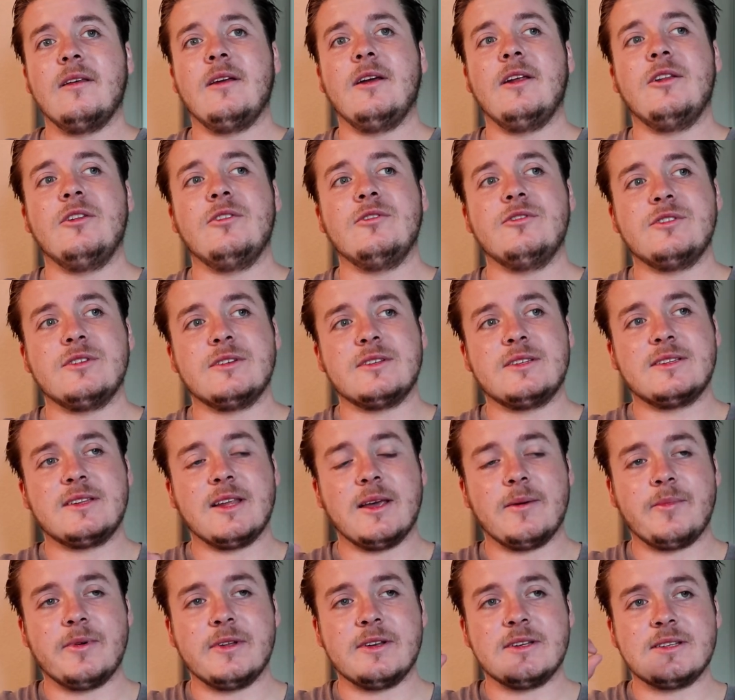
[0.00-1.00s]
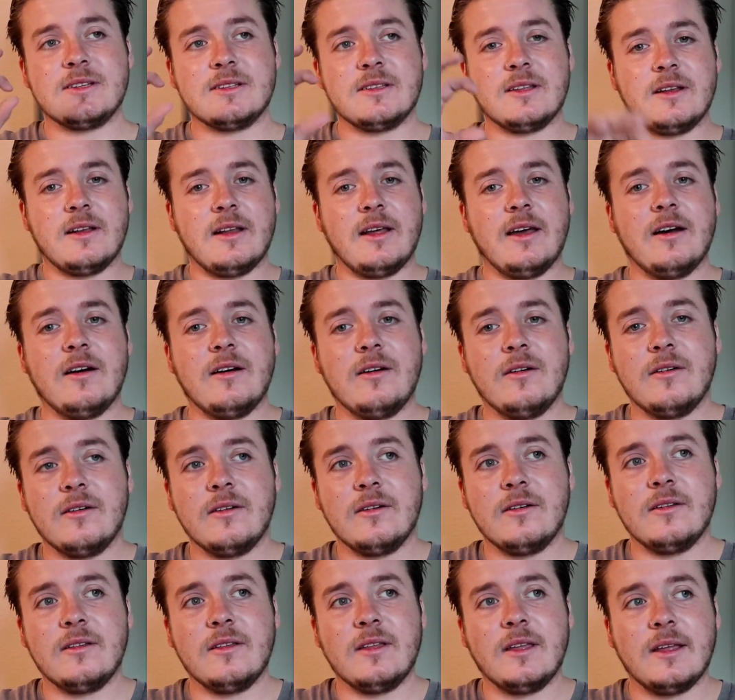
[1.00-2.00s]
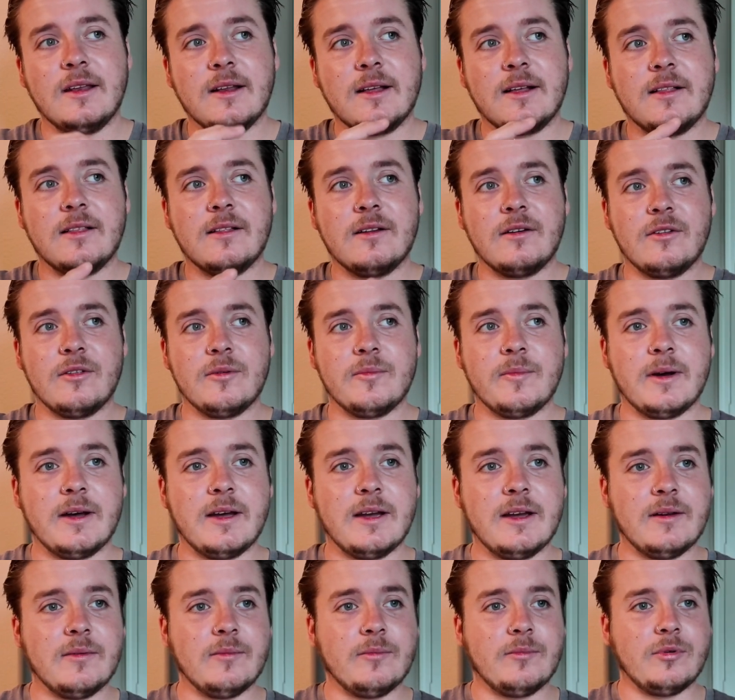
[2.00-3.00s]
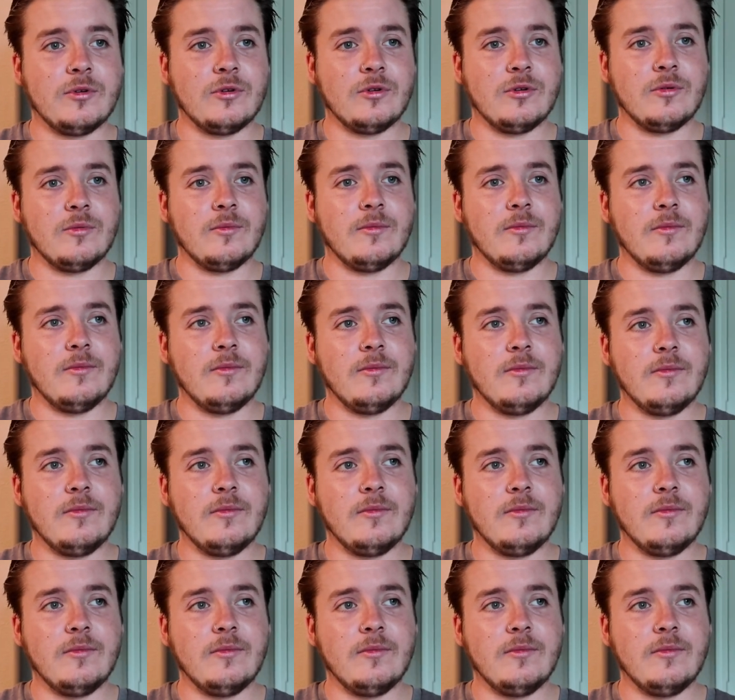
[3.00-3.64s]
and you just step into the now and clear the mind, boom.